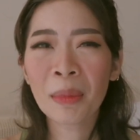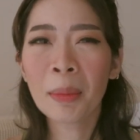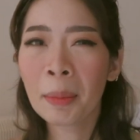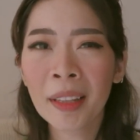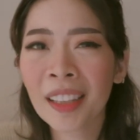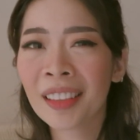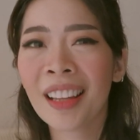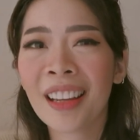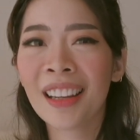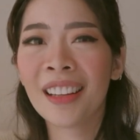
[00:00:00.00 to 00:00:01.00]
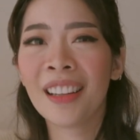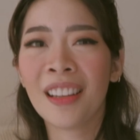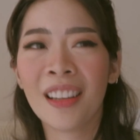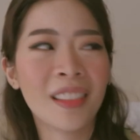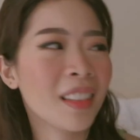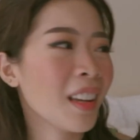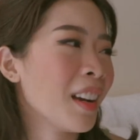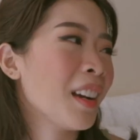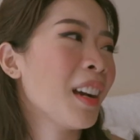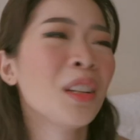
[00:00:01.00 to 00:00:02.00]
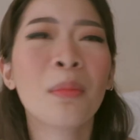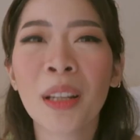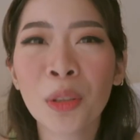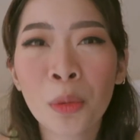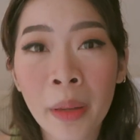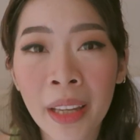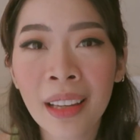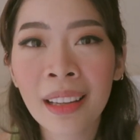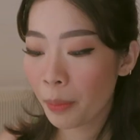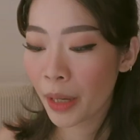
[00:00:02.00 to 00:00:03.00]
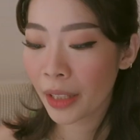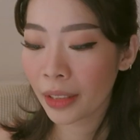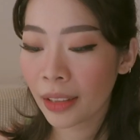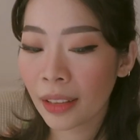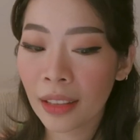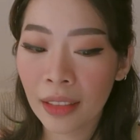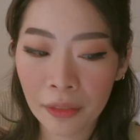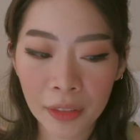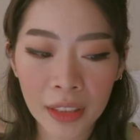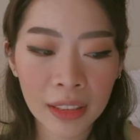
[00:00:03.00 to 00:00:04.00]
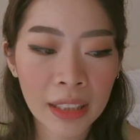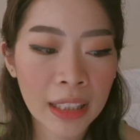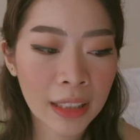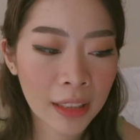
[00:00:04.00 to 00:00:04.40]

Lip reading: Mabibigat na, na ano ba, dumi? But it can definitely